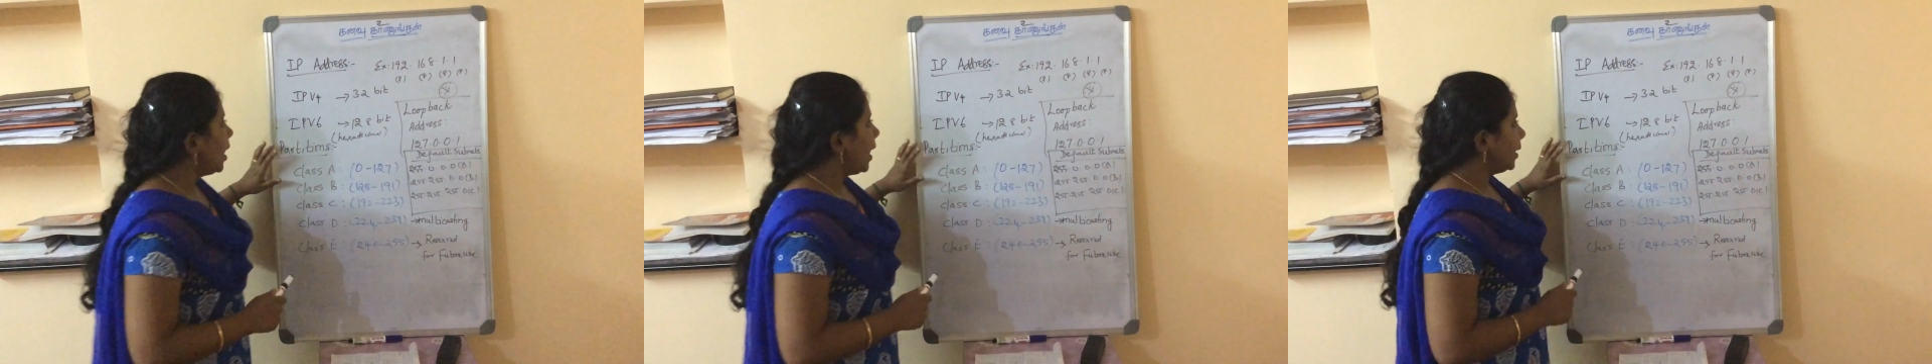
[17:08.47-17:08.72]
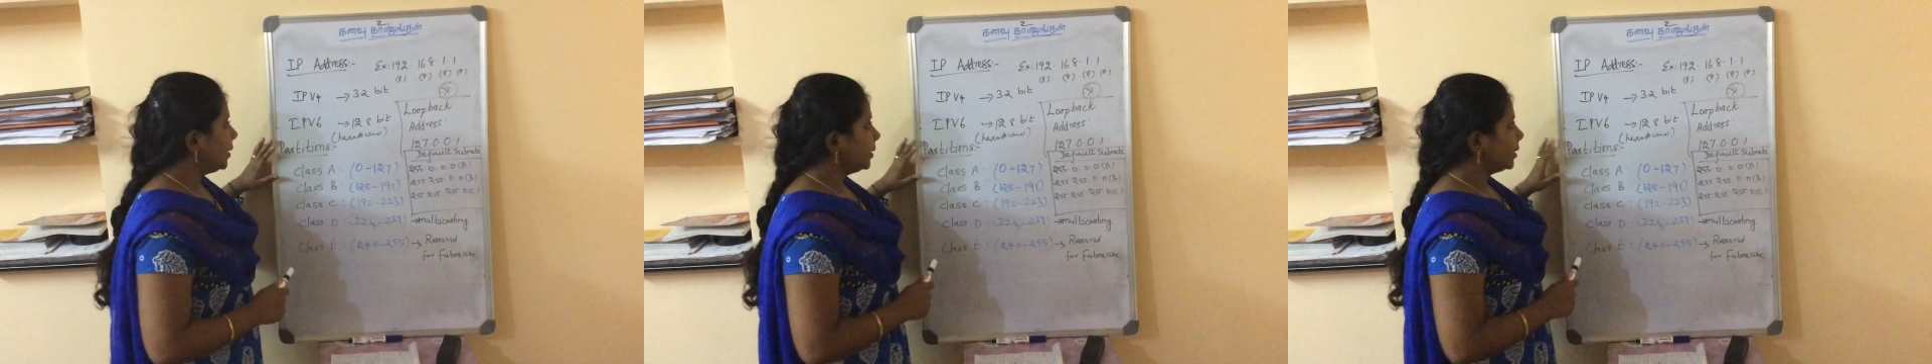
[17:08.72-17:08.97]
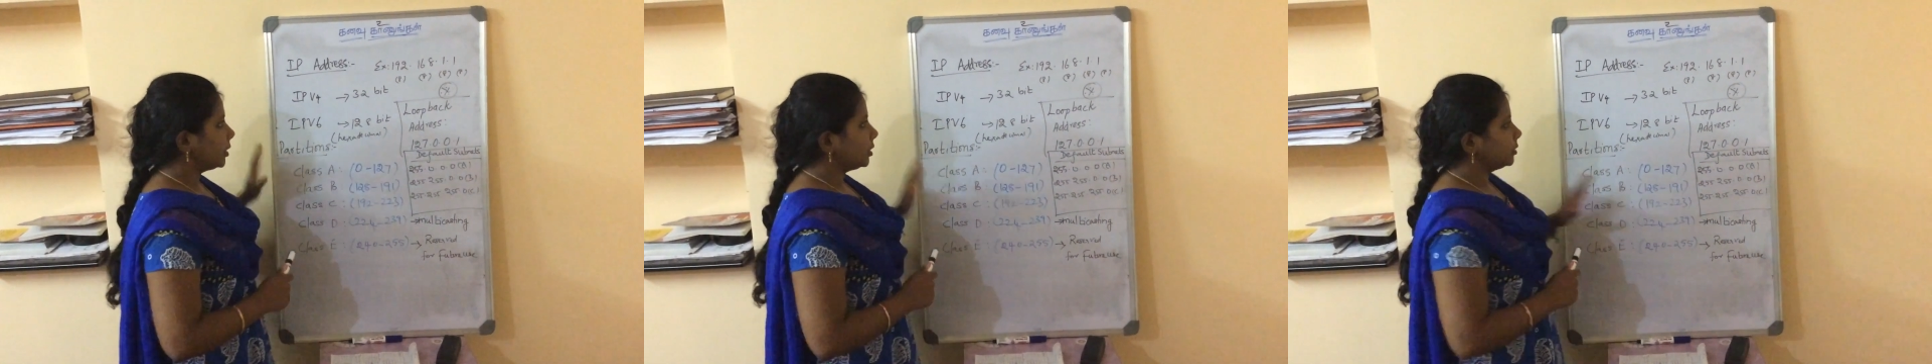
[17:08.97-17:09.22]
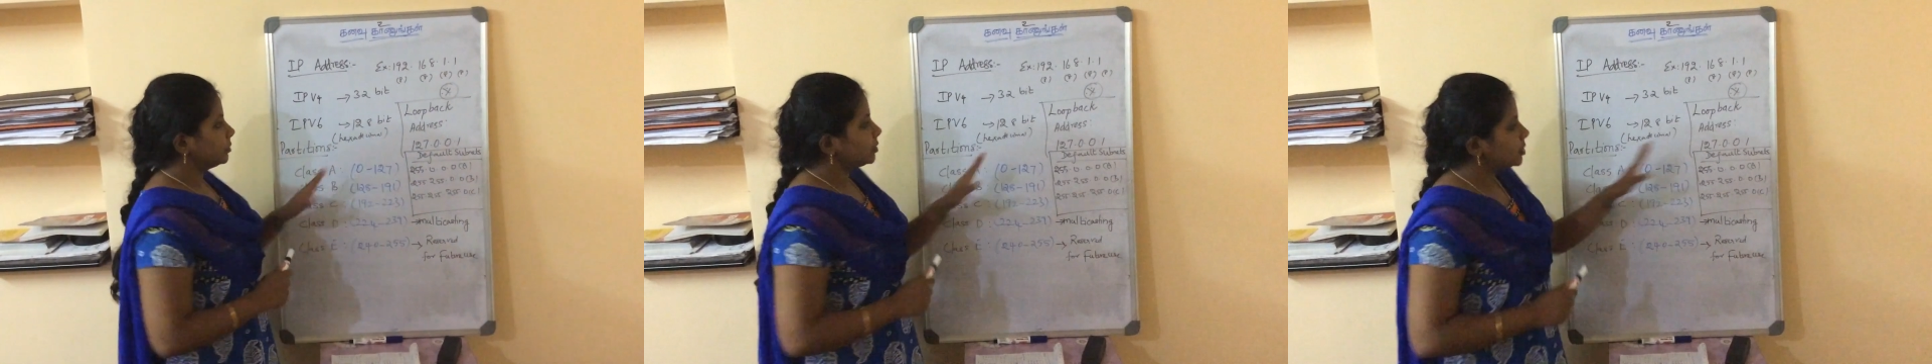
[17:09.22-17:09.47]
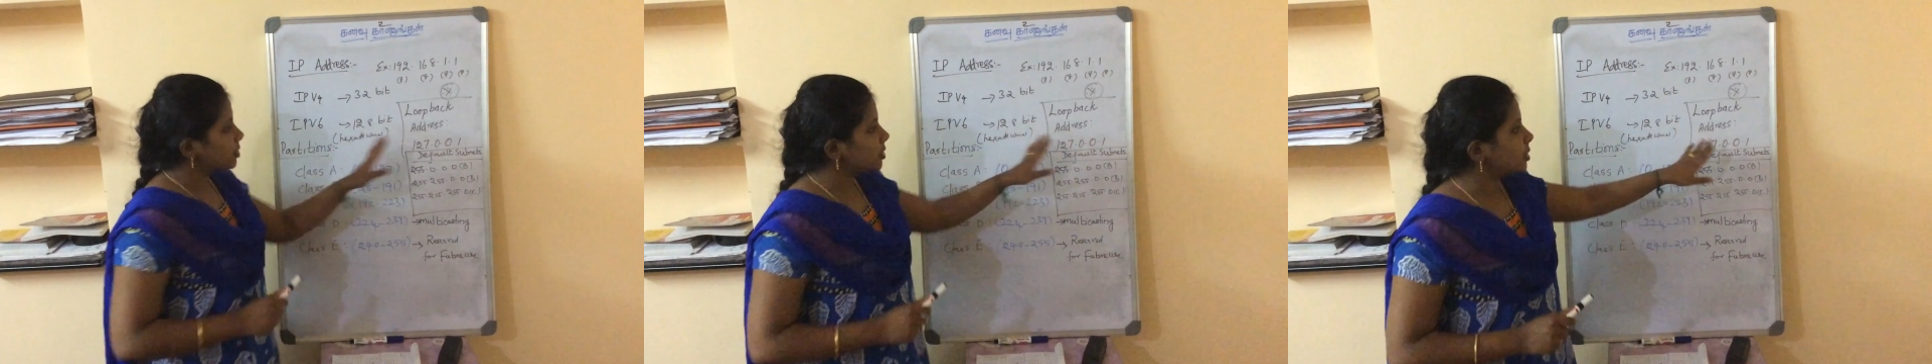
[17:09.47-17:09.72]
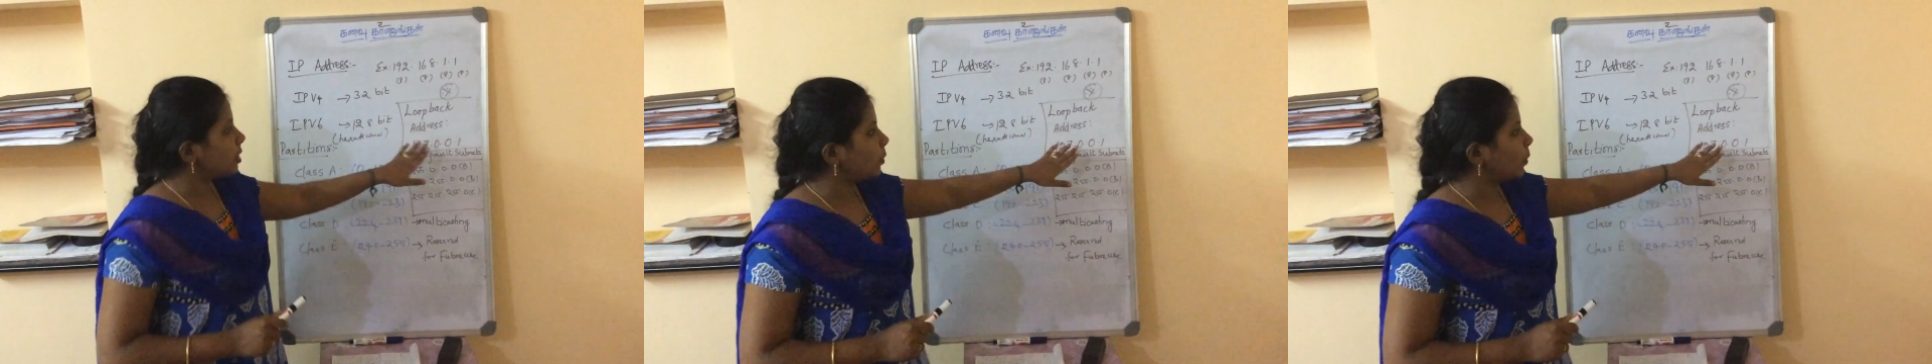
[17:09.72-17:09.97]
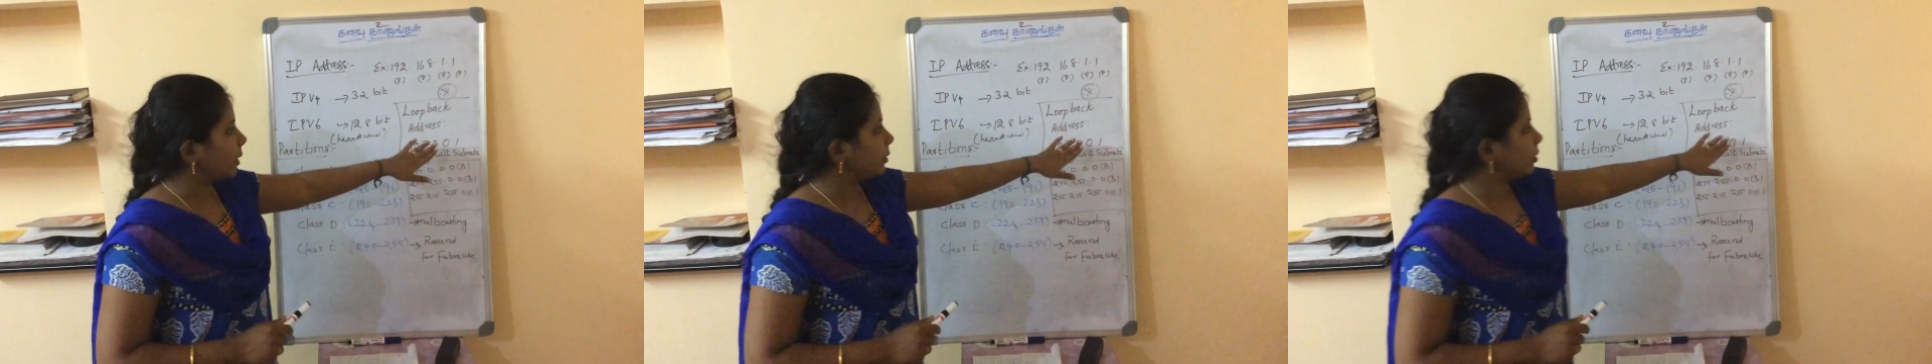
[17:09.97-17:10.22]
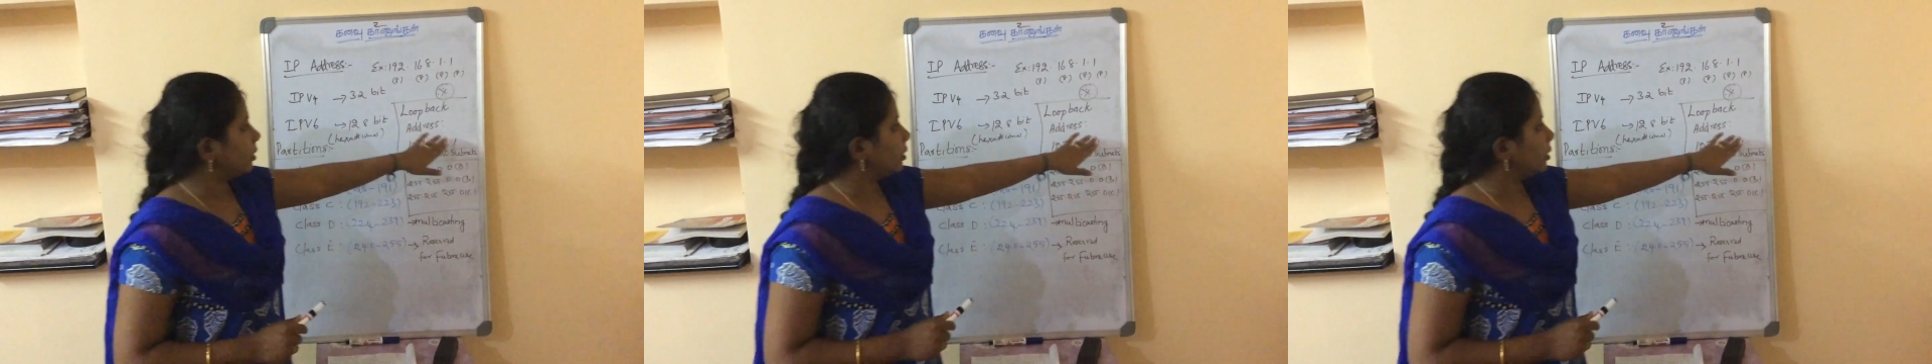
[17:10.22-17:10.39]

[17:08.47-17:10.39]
And this is one.